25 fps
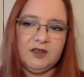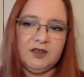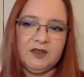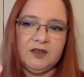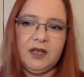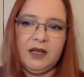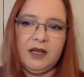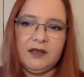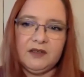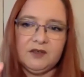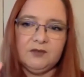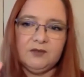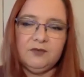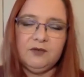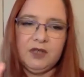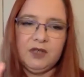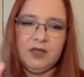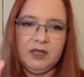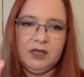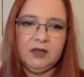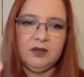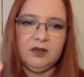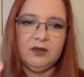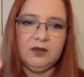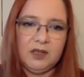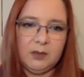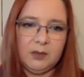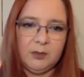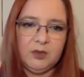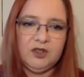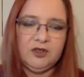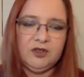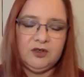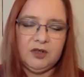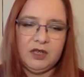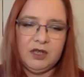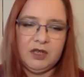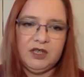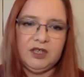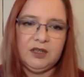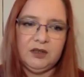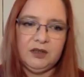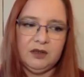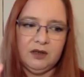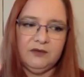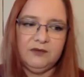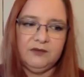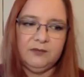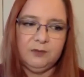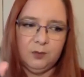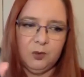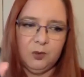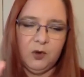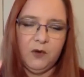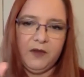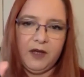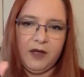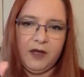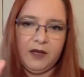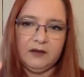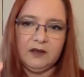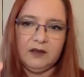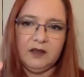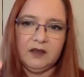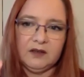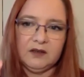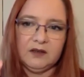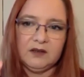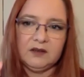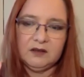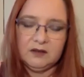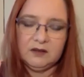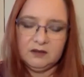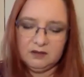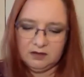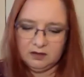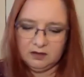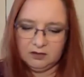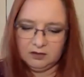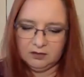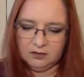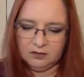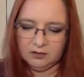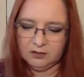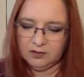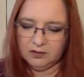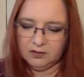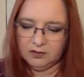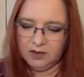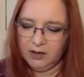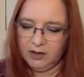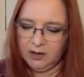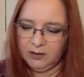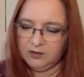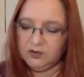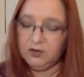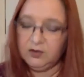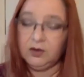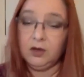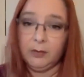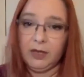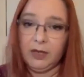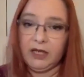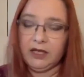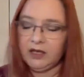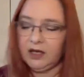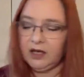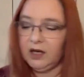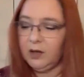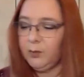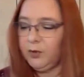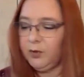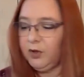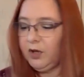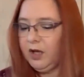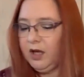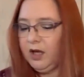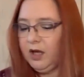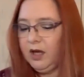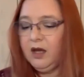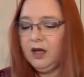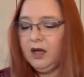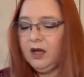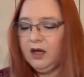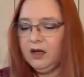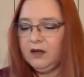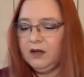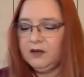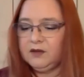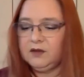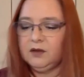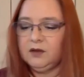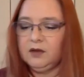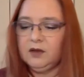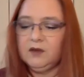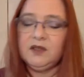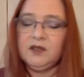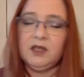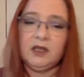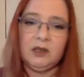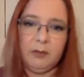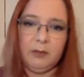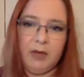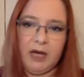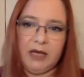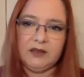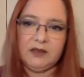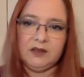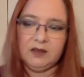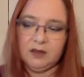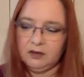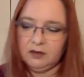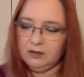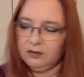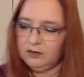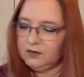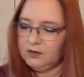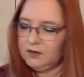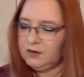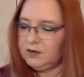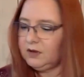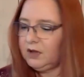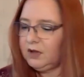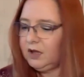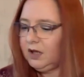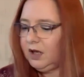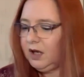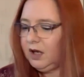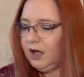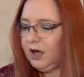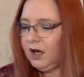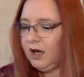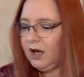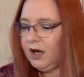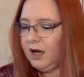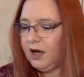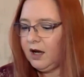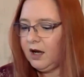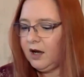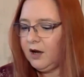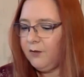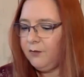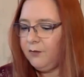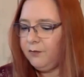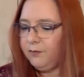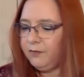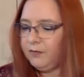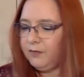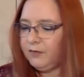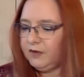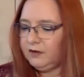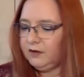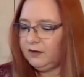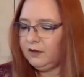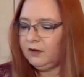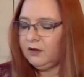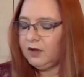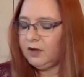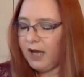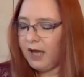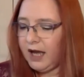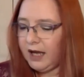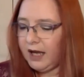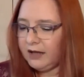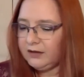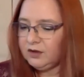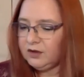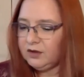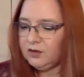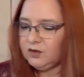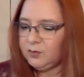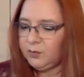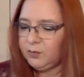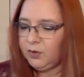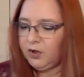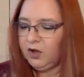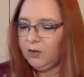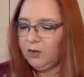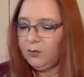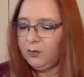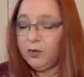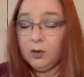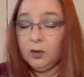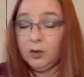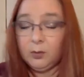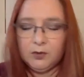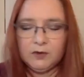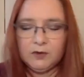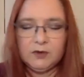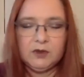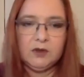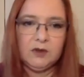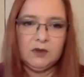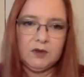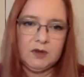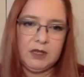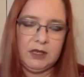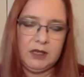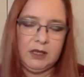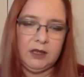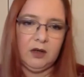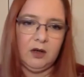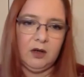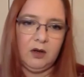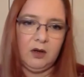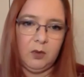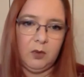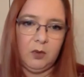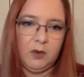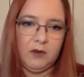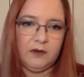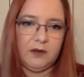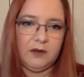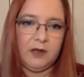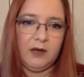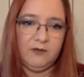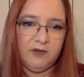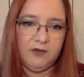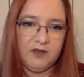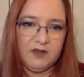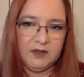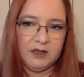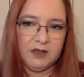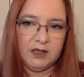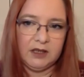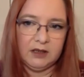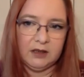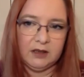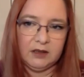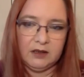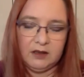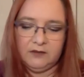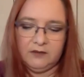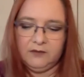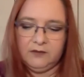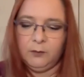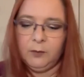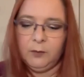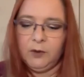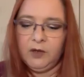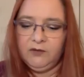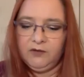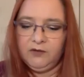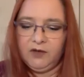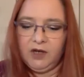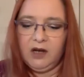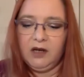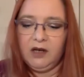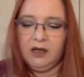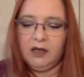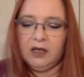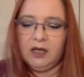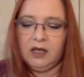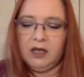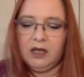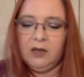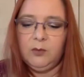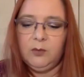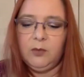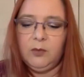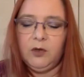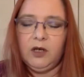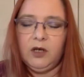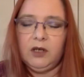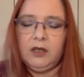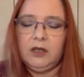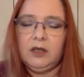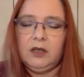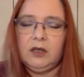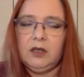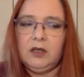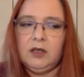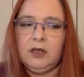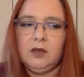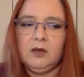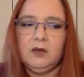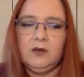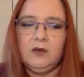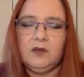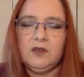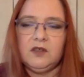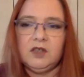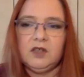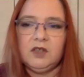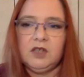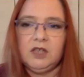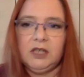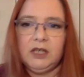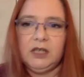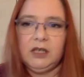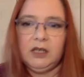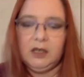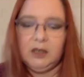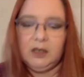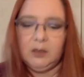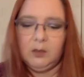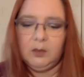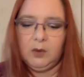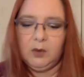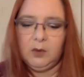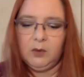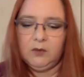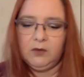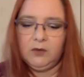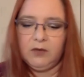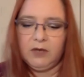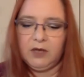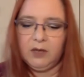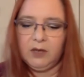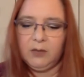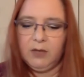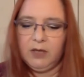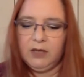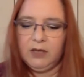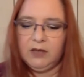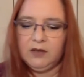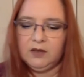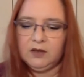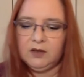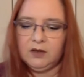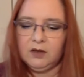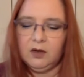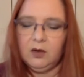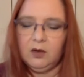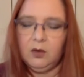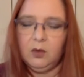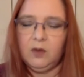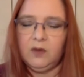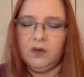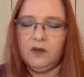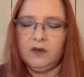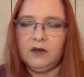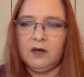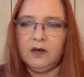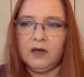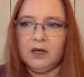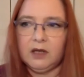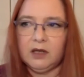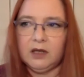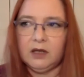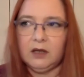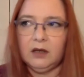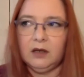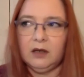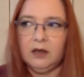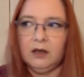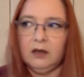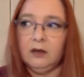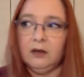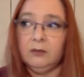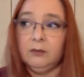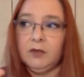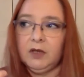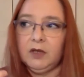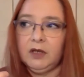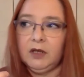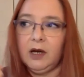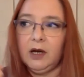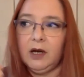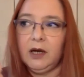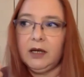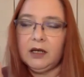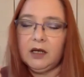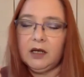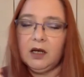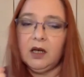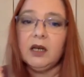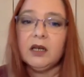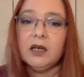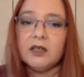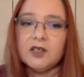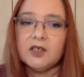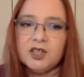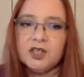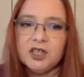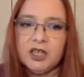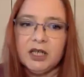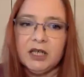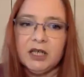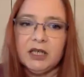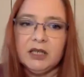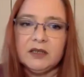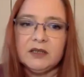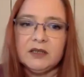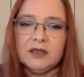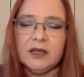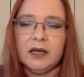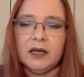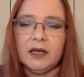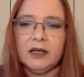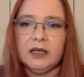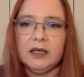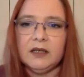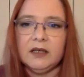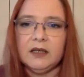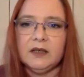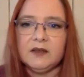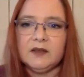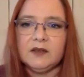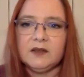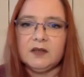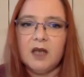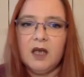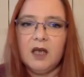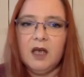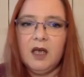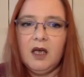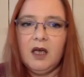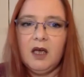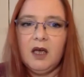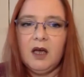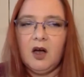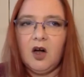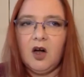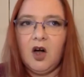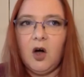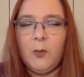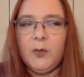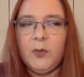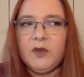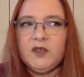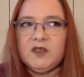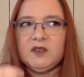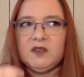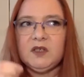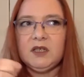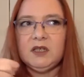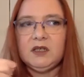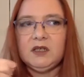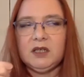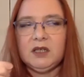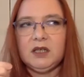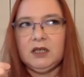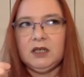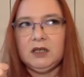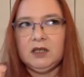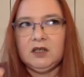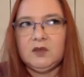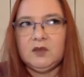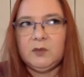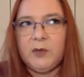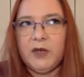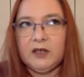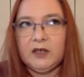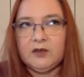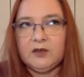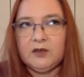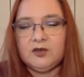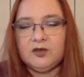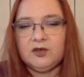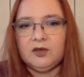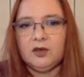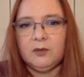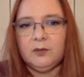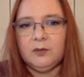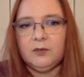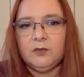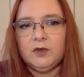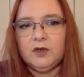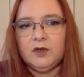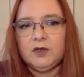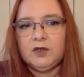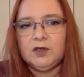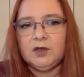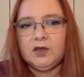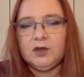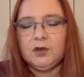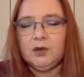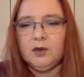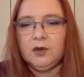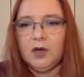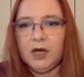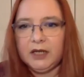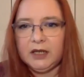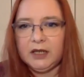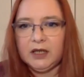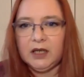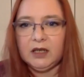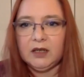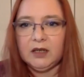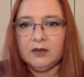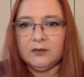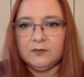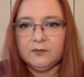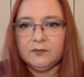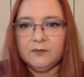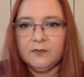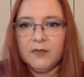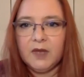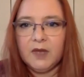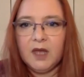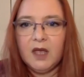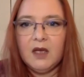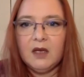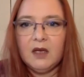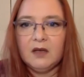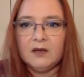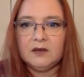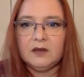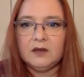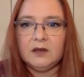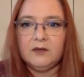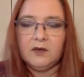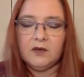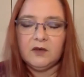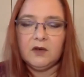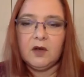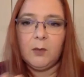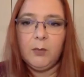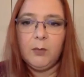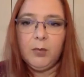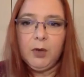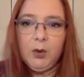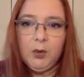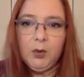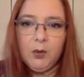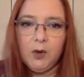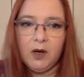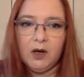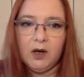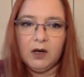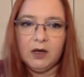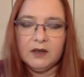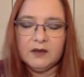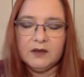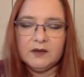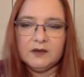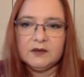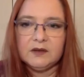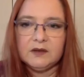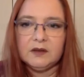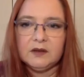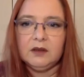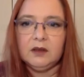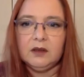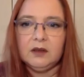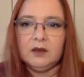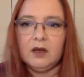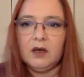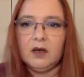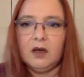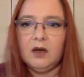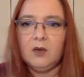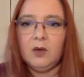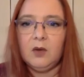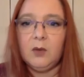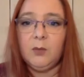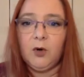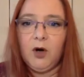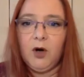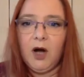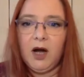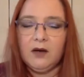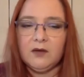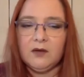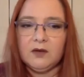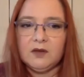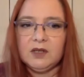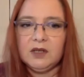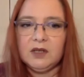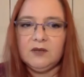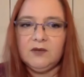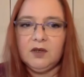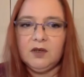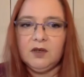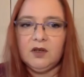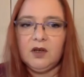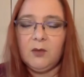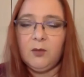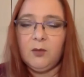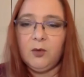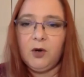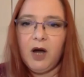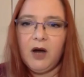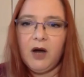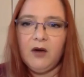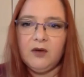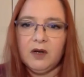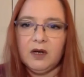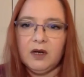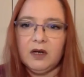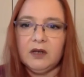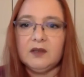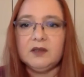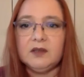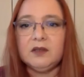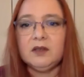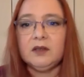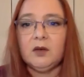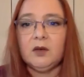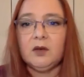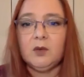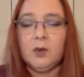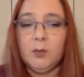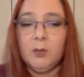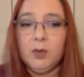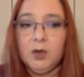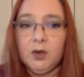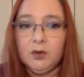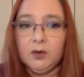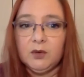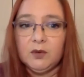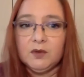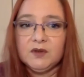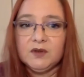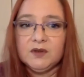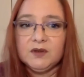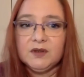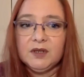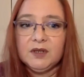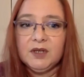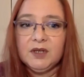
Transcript: So that's a really good demonstration of what that does to your makeup. So using the matte tones, you can use purples. Usually go with every eye color, but usually we would recommend to go with an eye color shade that is opposite in the spectrum to your eye color. So if you've got blue eyes, you go with browns. If you've got brown eyes, you go with blues.